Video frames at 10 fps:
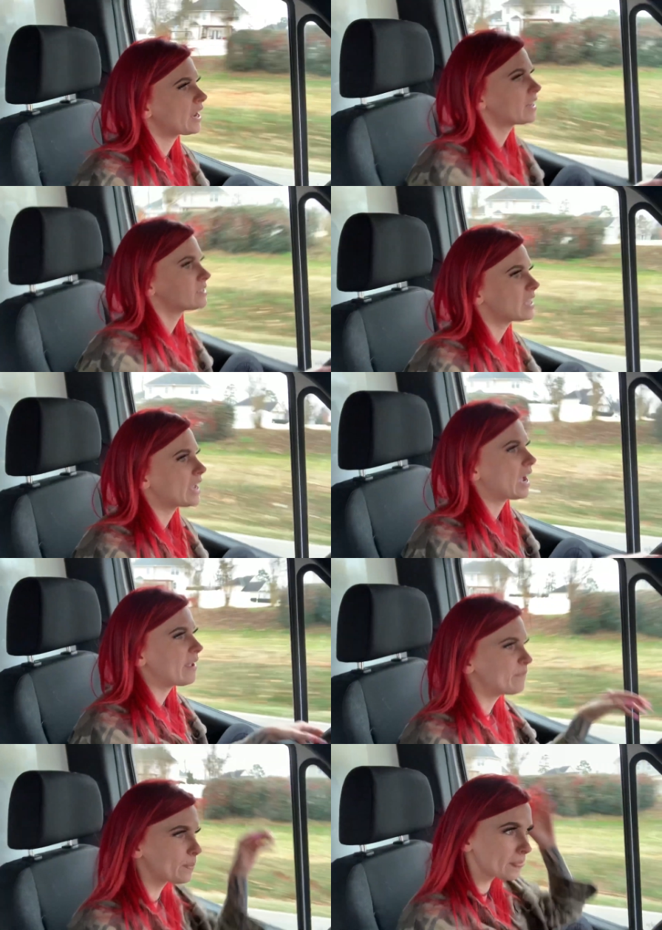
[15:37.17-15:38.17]
And it's like
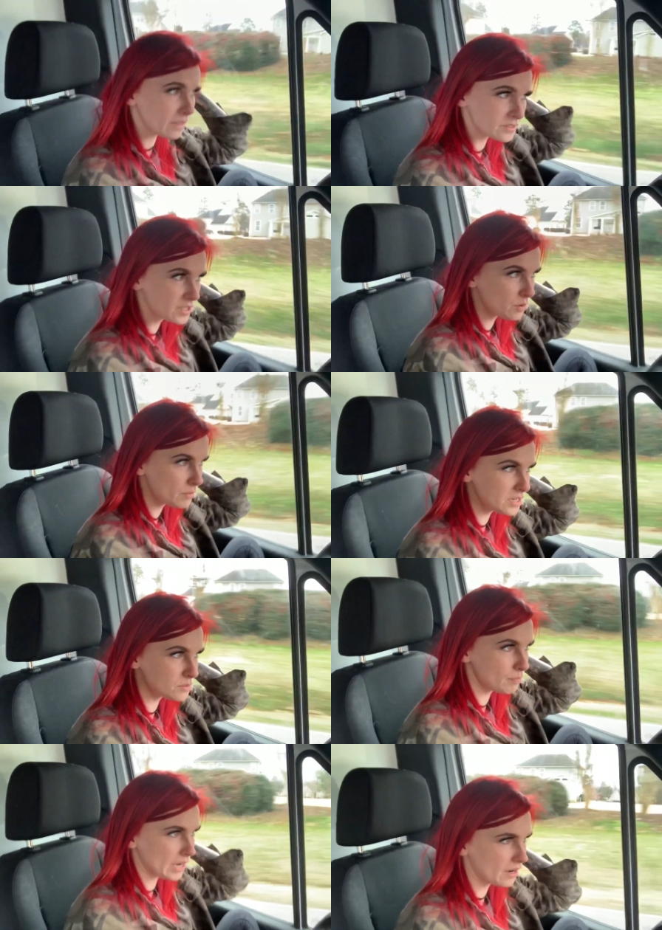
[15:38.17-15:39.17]
I'm so
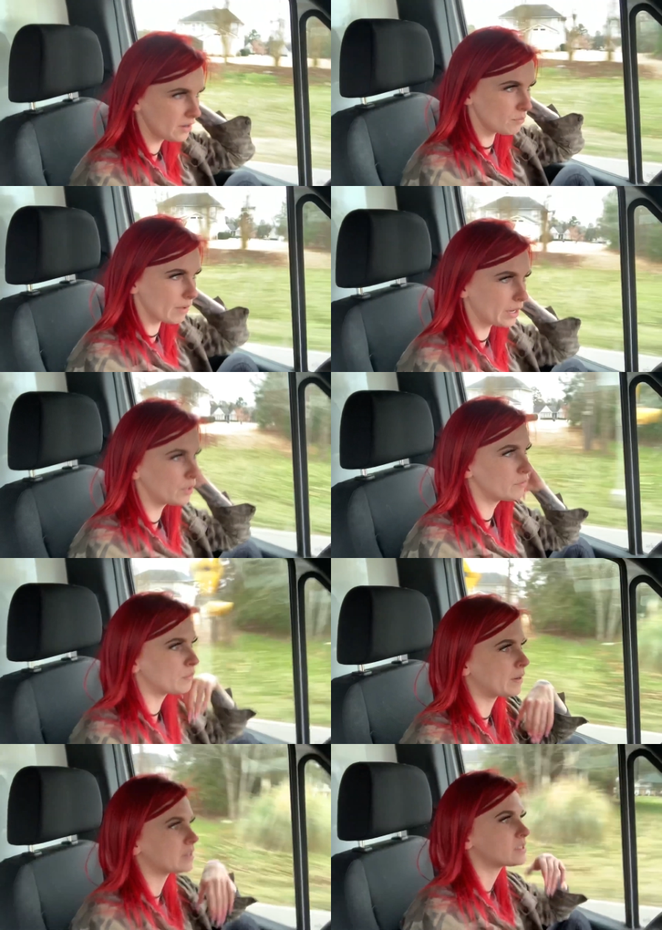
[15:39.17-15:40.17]
much bigger and better of a
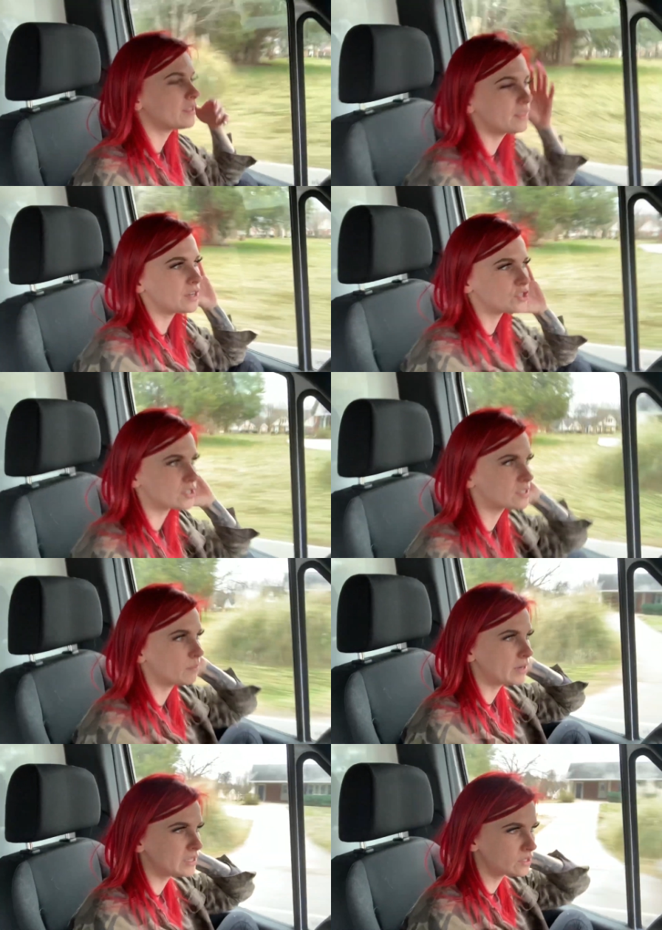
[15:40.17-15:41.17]
person than just
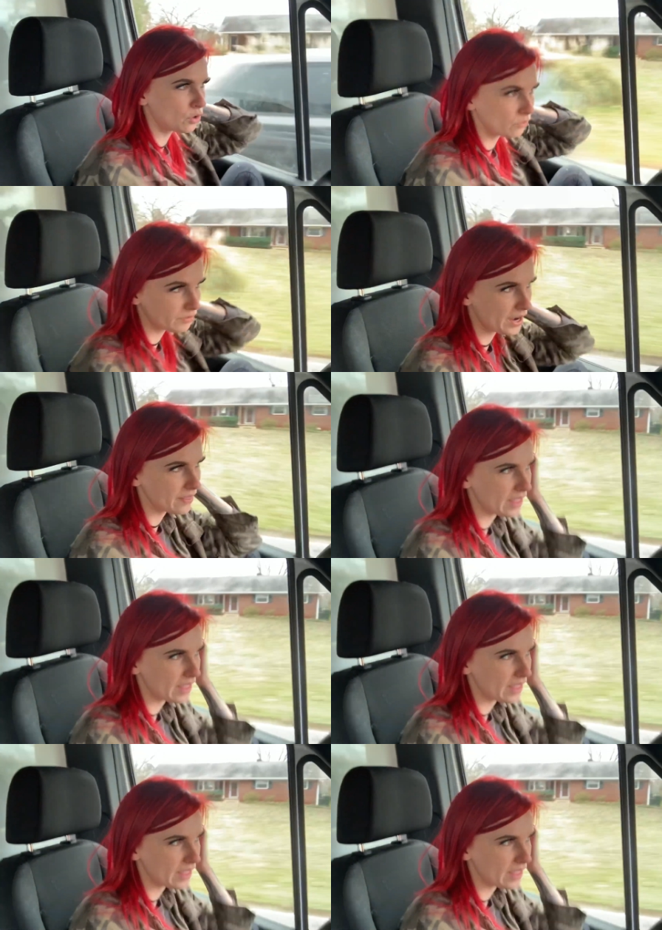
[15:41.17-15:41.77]
somebody's girlfriend.